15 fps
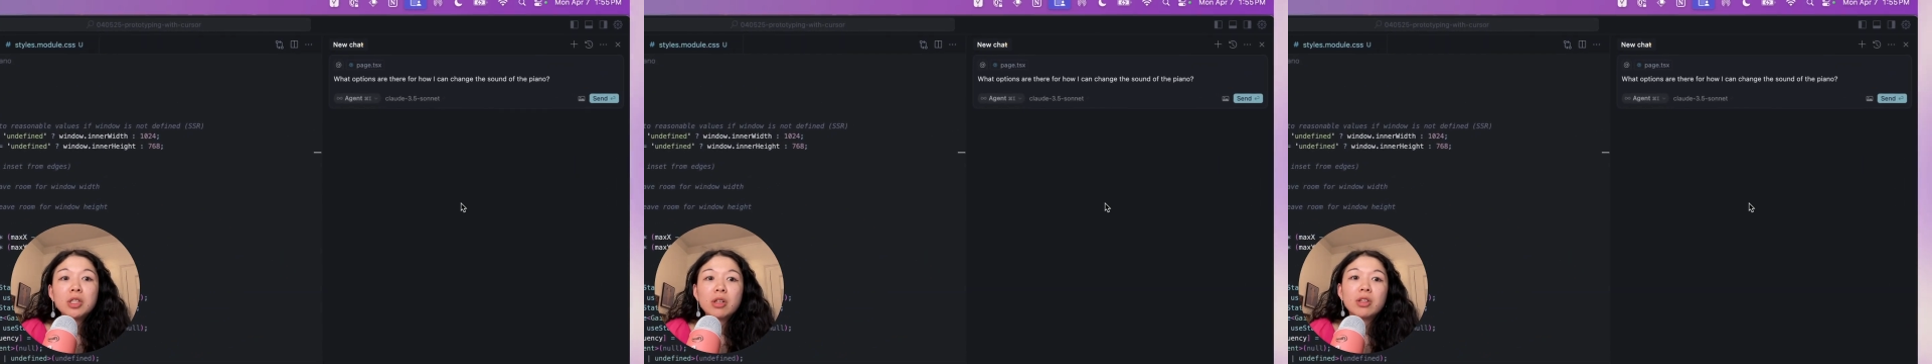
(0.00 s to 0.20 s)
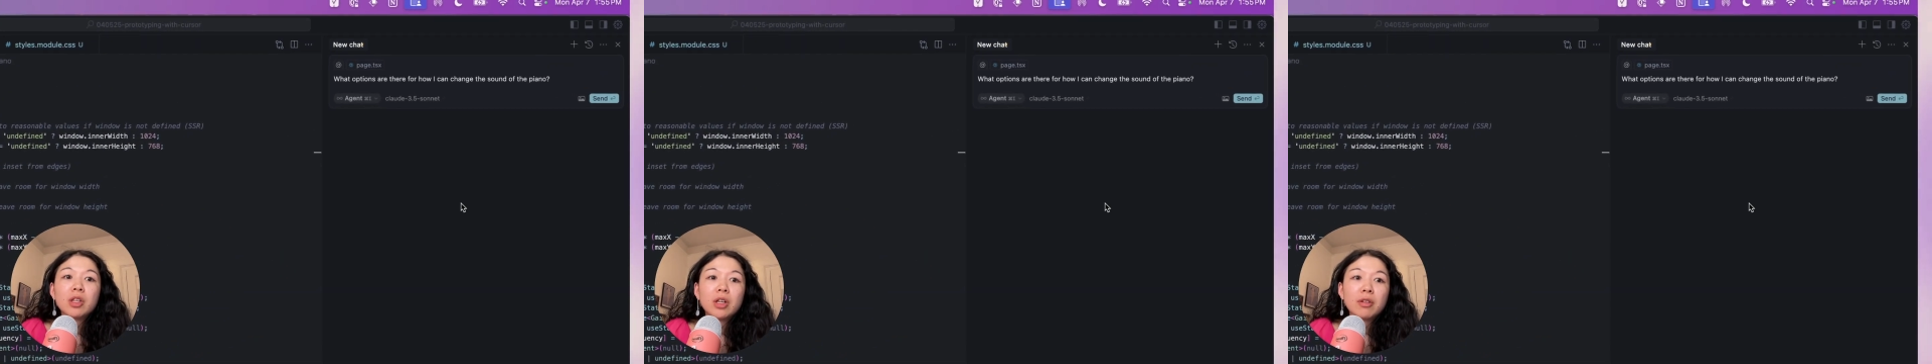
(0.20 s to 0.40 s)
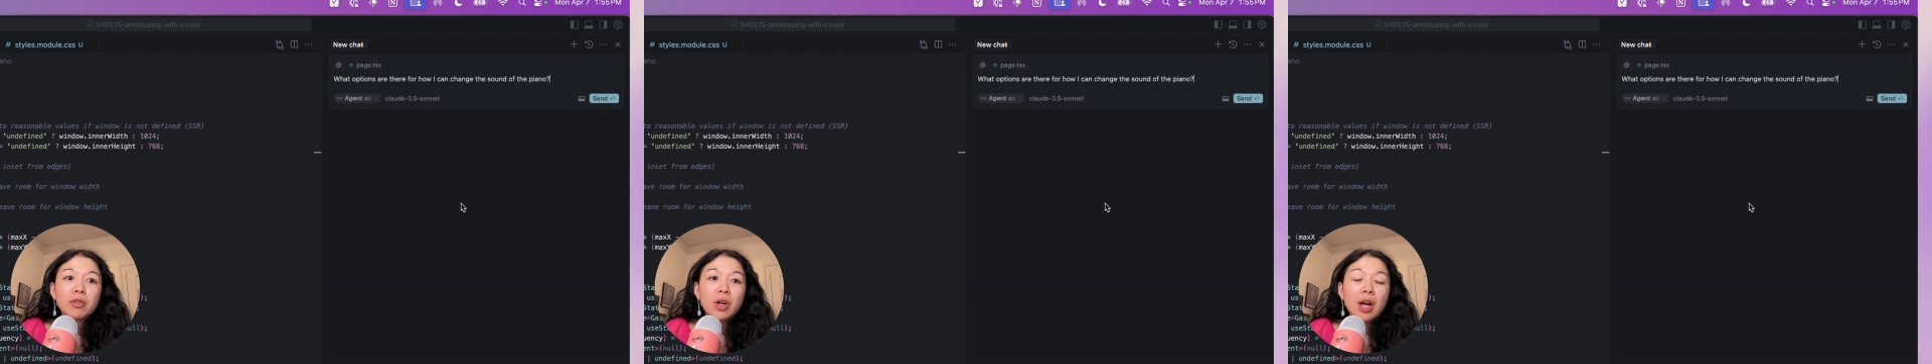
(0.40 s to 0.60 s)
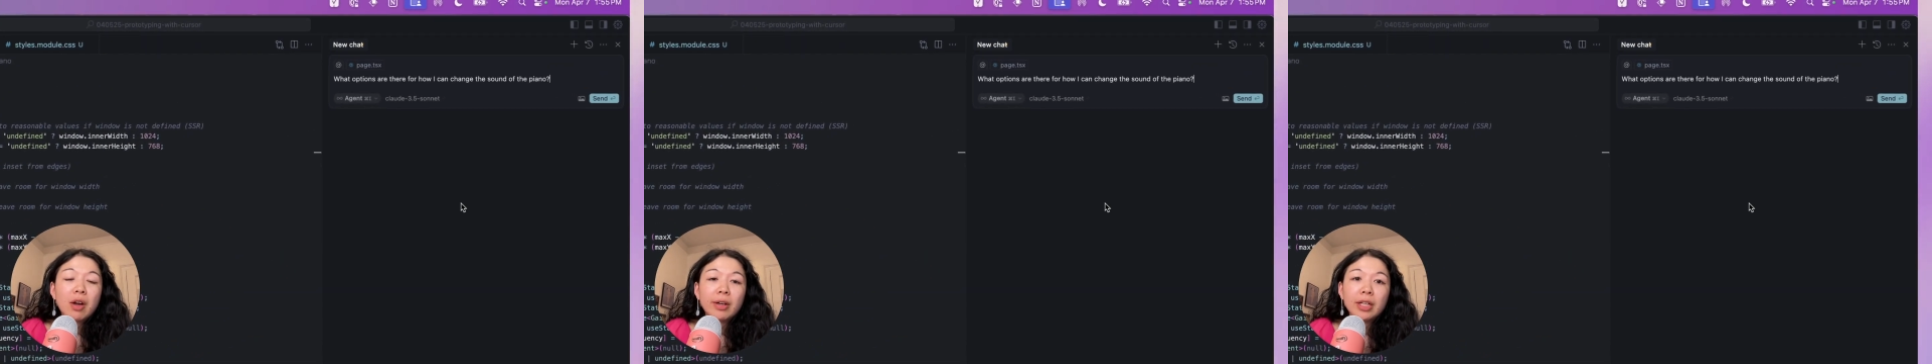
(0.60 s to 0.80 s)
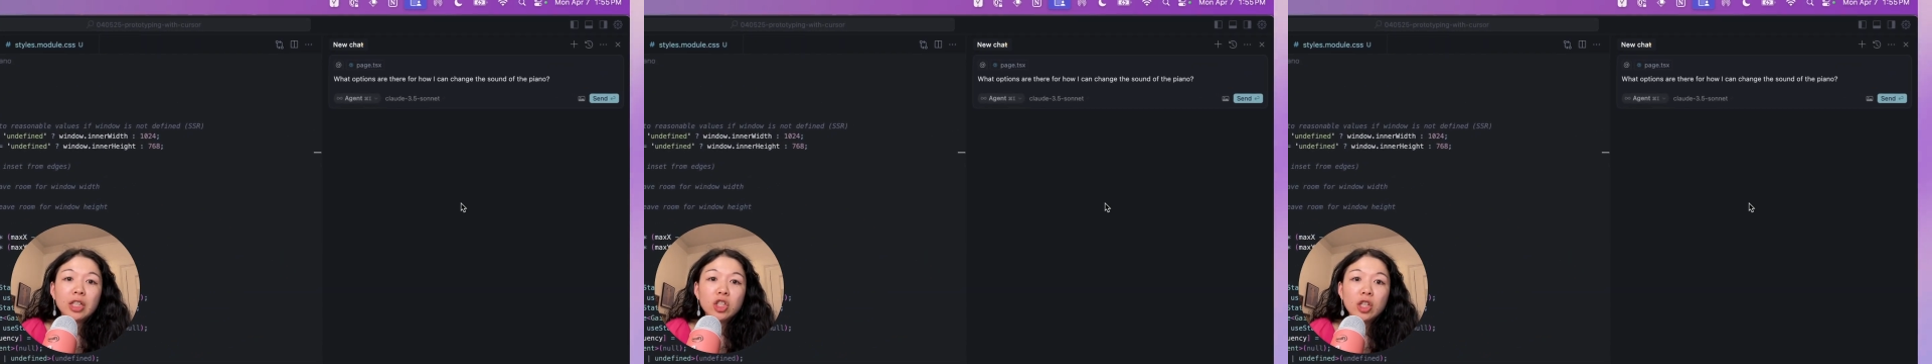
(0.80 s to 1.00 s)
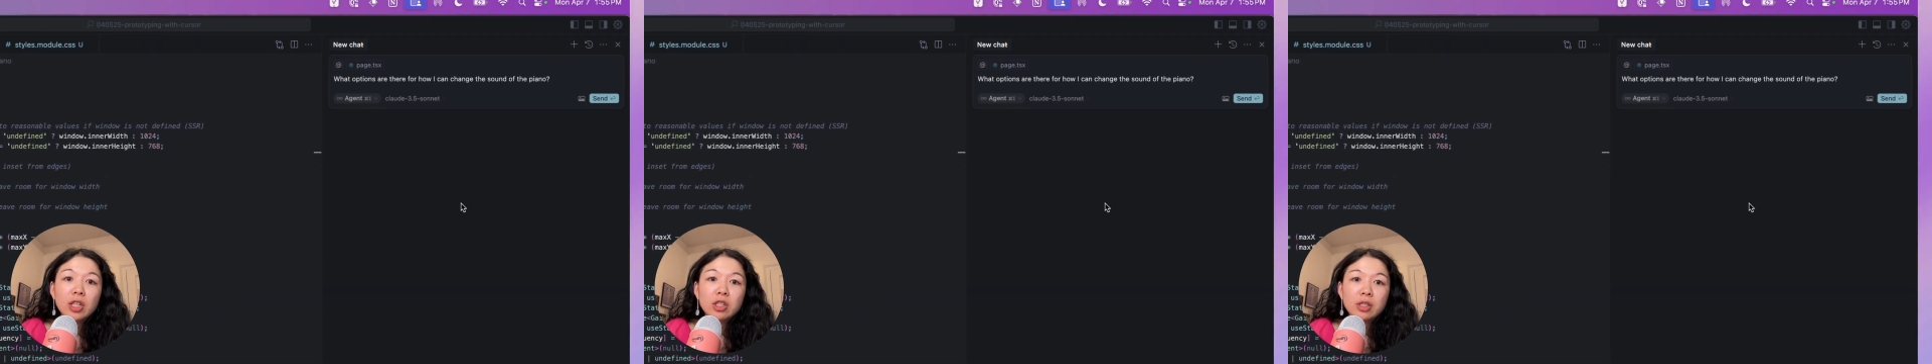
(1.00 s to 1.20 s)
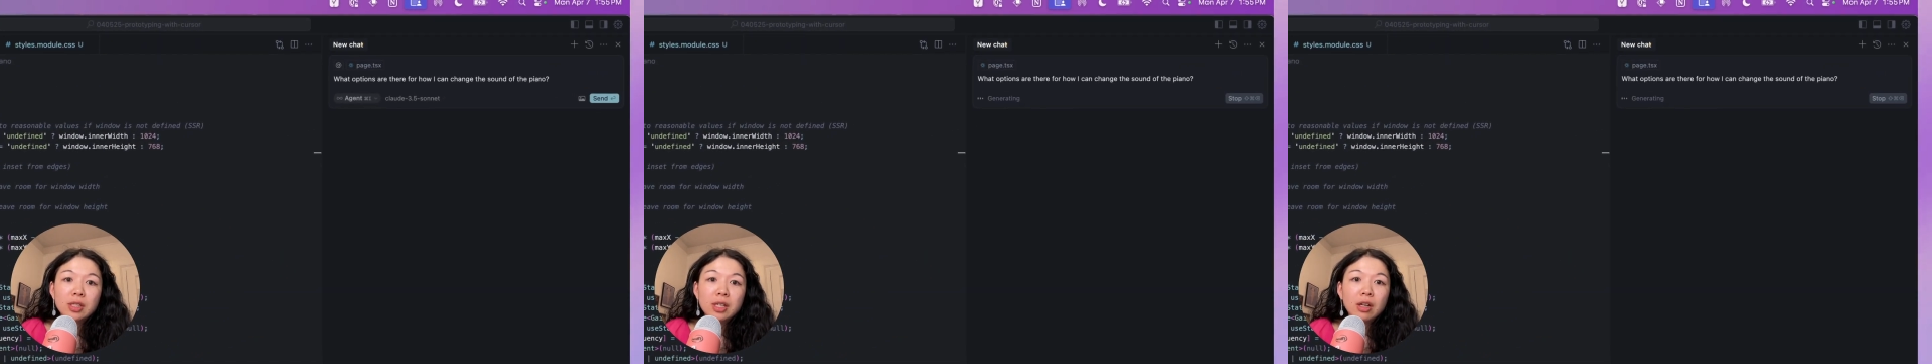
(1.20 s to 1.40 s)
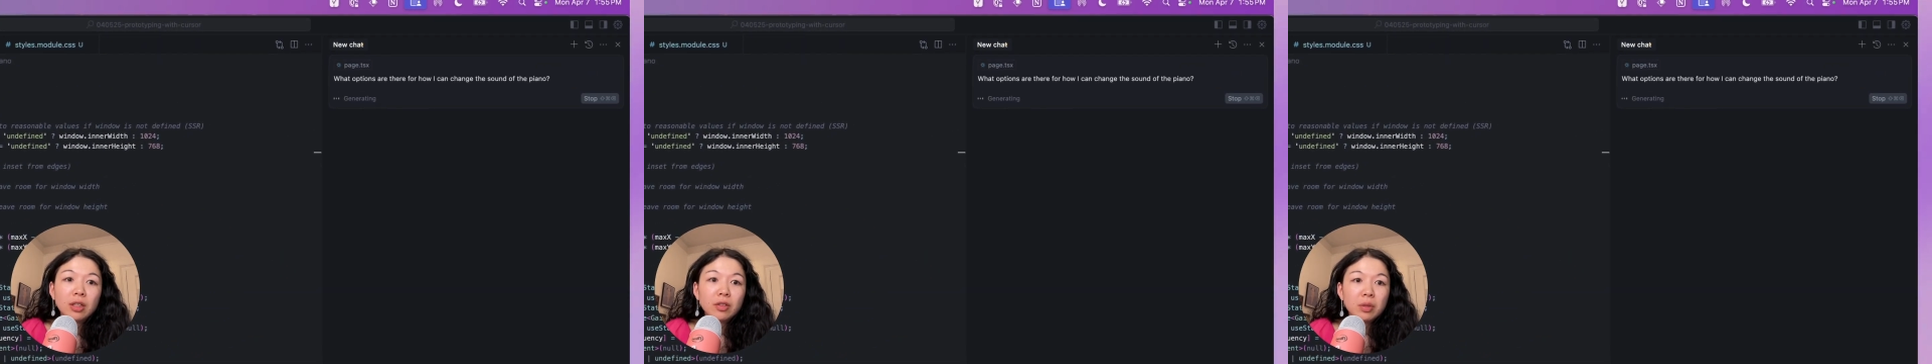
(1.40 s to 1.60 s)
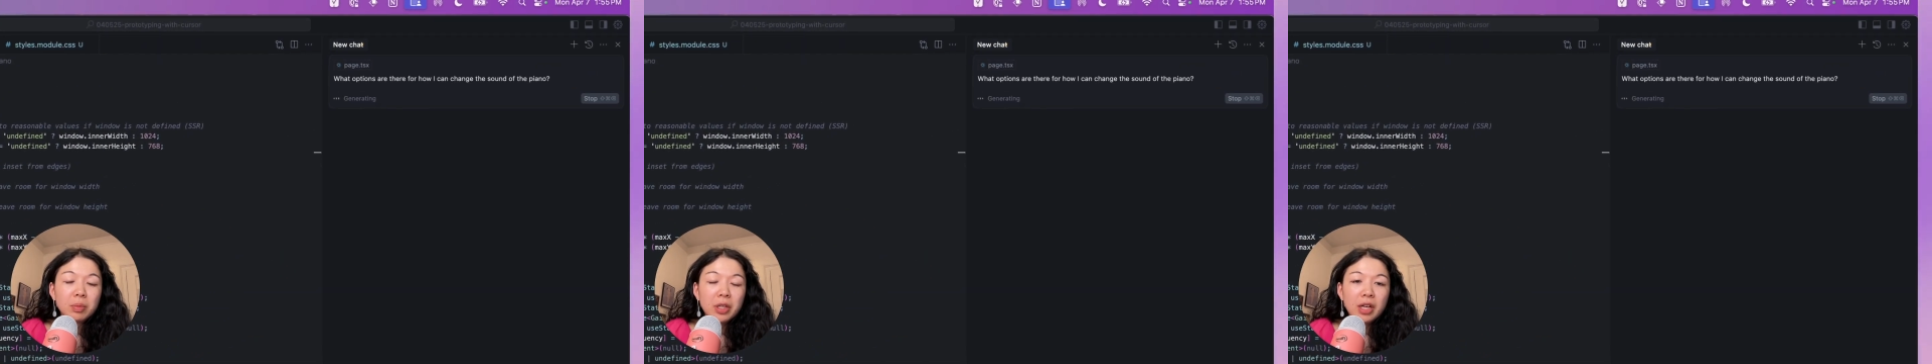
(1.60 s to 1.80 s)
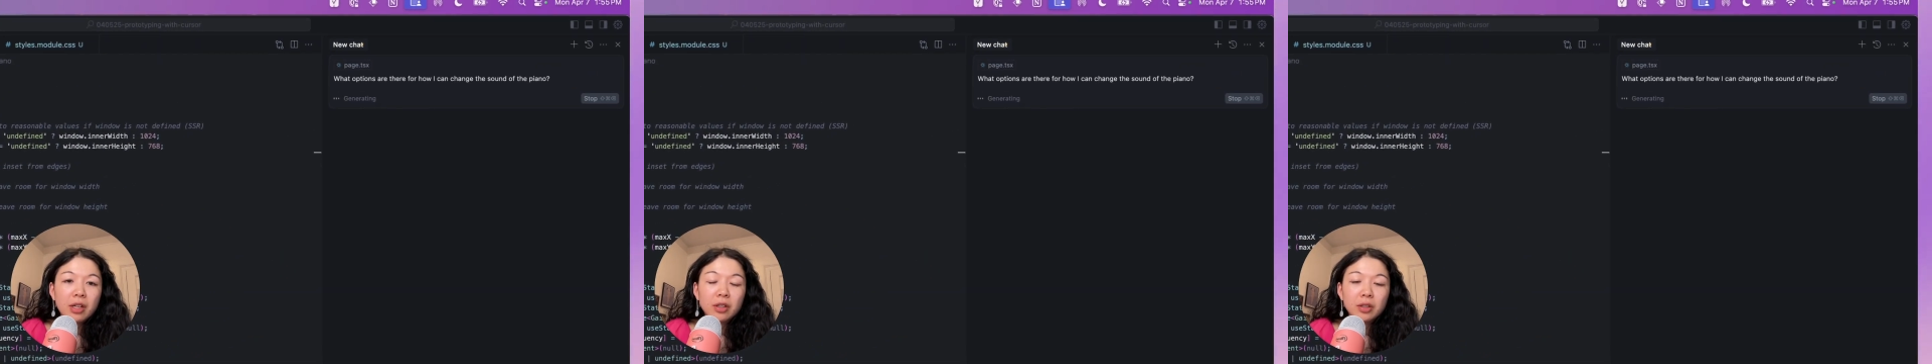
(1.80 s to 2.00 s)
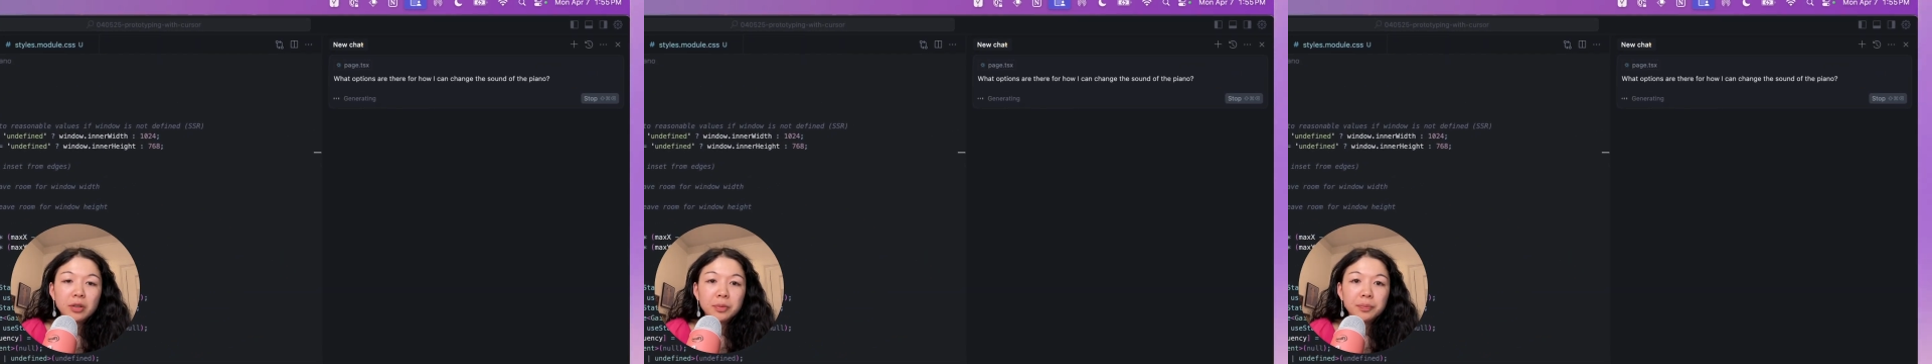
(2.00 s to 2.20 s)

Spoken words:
are there for how I can change the sound of the piano.